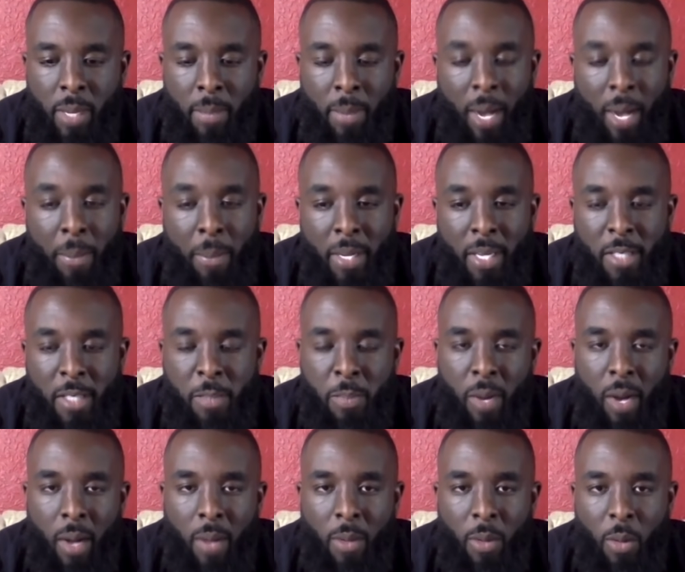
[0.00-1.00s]
My biggest
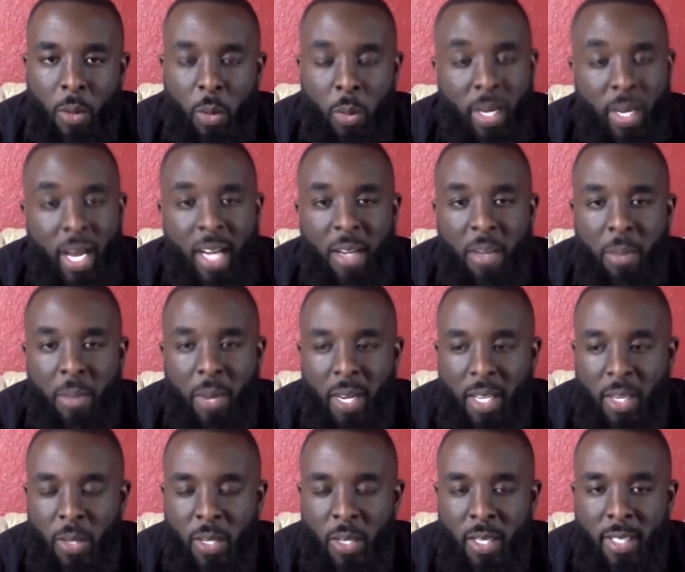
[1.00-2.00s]
problem when we got the money
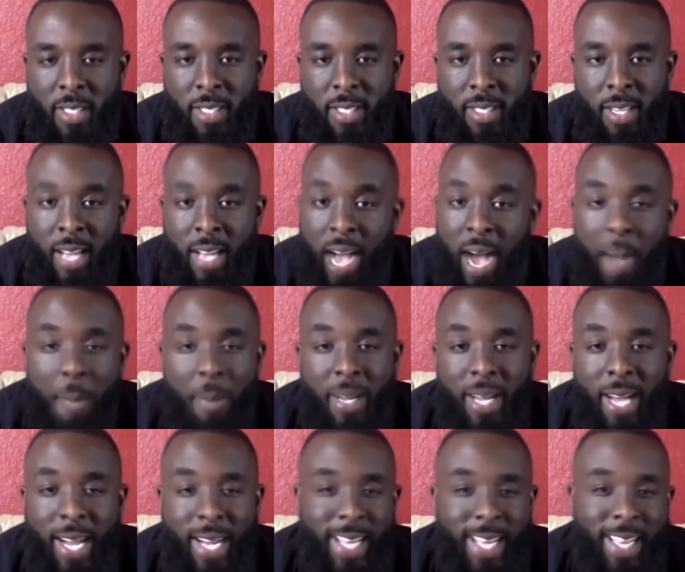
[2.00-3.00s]
was I'm a
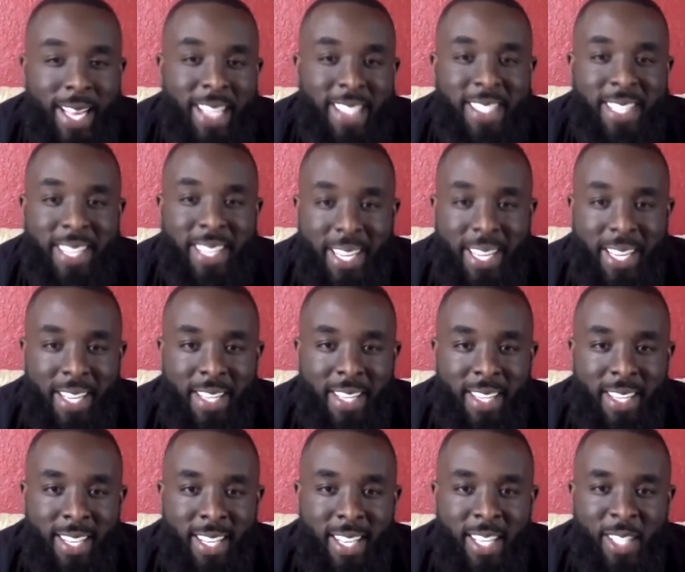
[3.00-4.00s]
guy that likes to eat.
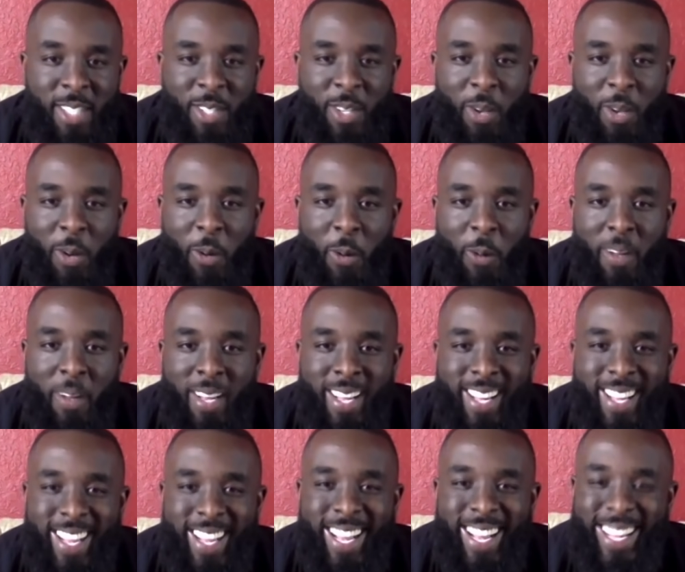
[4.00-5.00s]
So
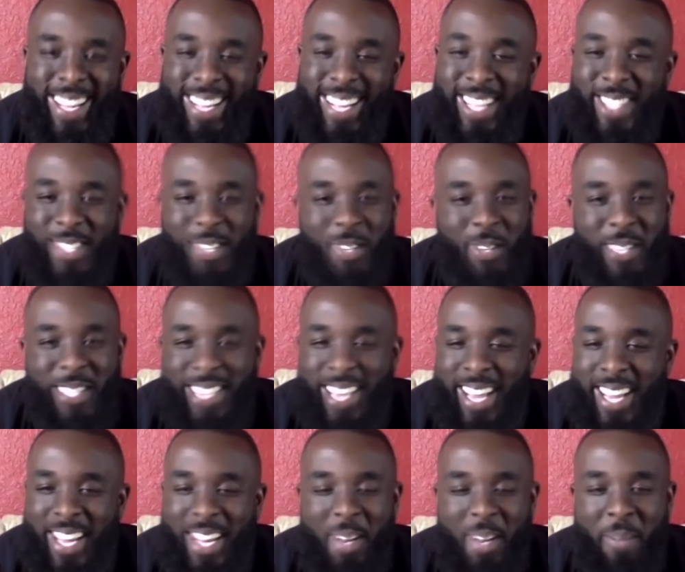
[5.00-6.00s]
as soon as
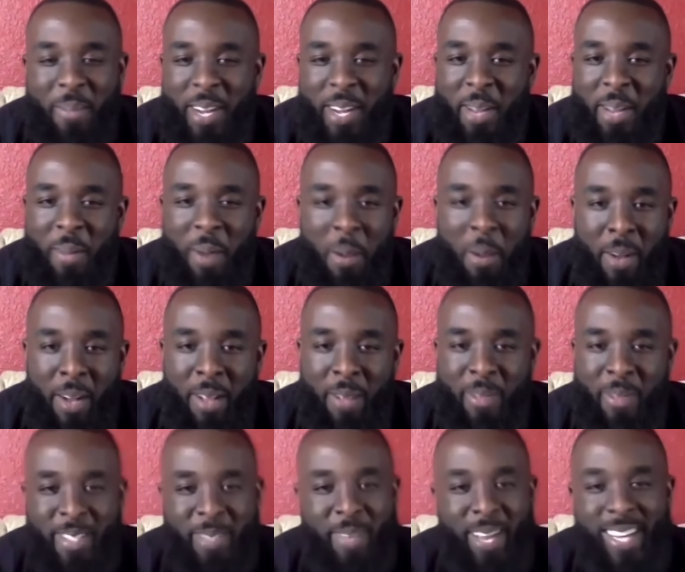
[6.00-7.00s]
I get the money, my problem
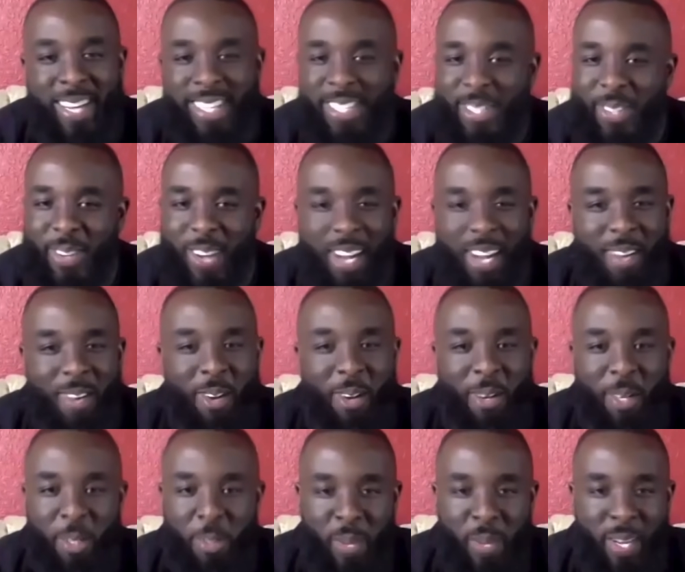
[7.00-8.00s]
is making sure I don't go
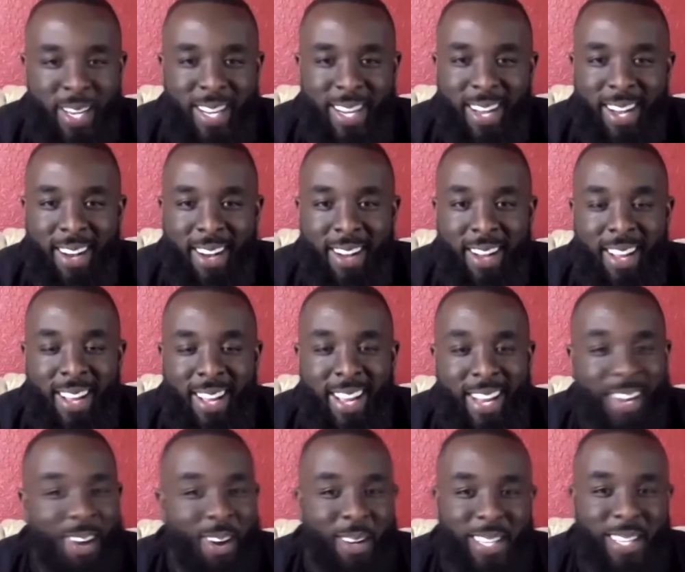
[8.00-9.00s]
spend it out at
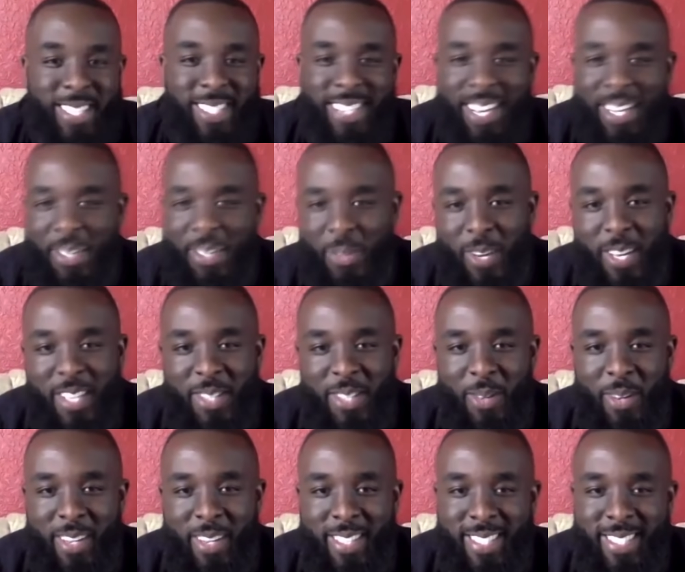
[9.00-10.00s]
all these nice
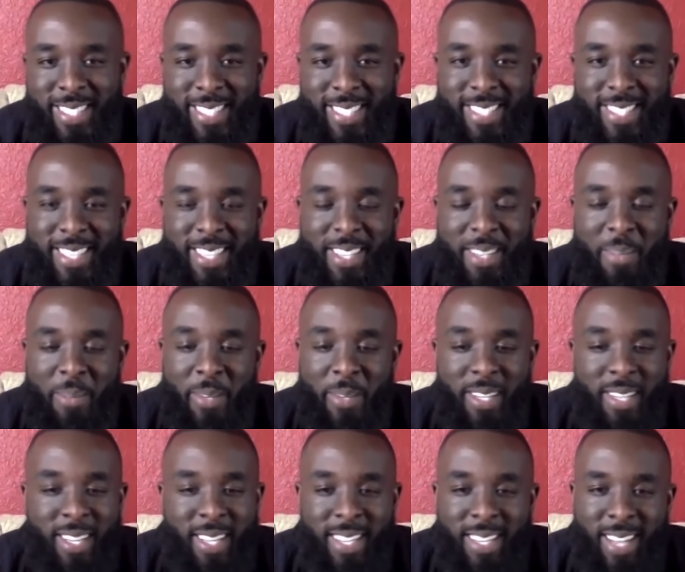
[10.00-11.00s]
restaurants in the city. But
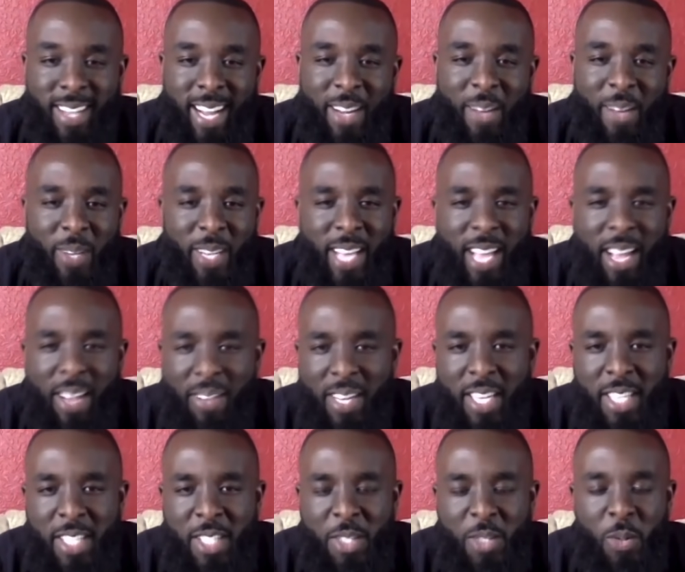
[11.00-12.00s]
I didn't really have an
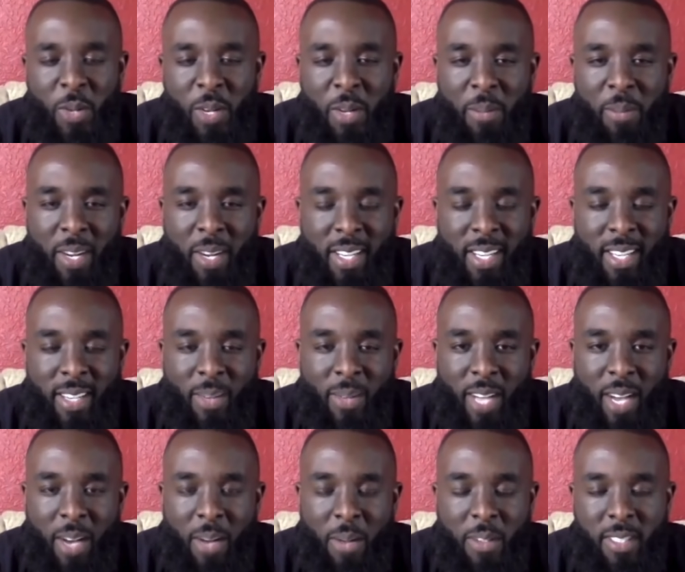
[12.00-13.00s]
issue with money when I
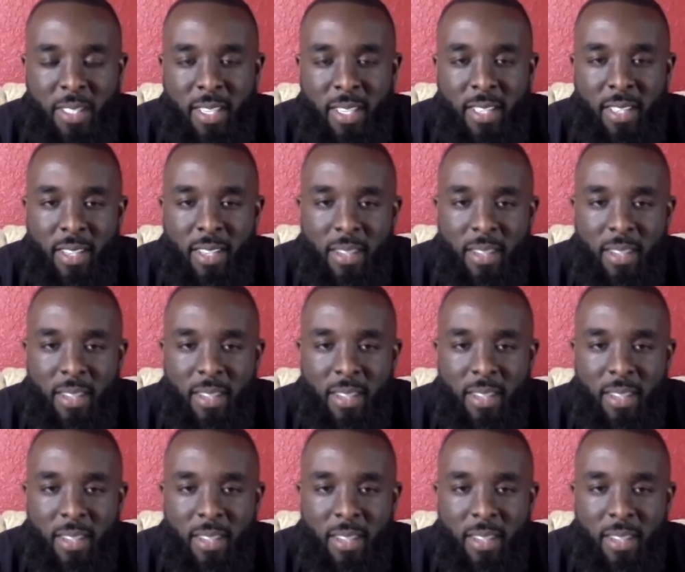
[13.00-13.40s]
was there.